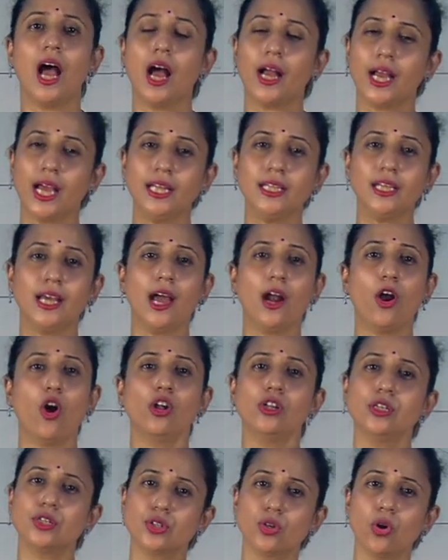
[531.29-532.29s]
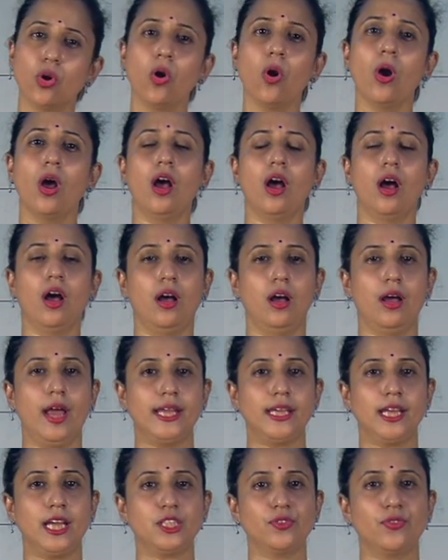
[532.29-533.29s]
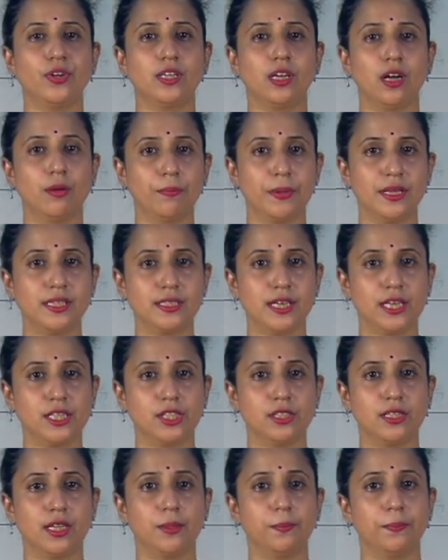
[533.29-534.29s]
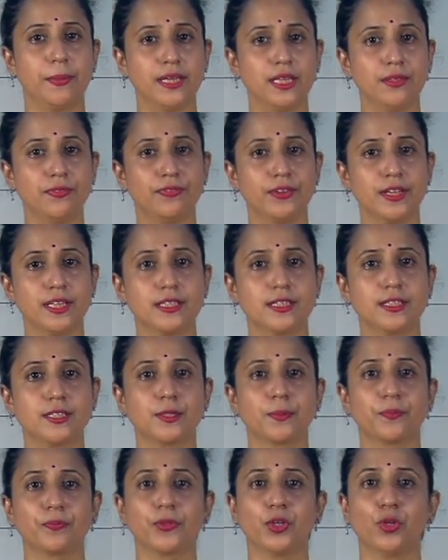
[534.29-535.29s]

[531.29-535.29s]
Again, they are also engaged with compensation and benefits,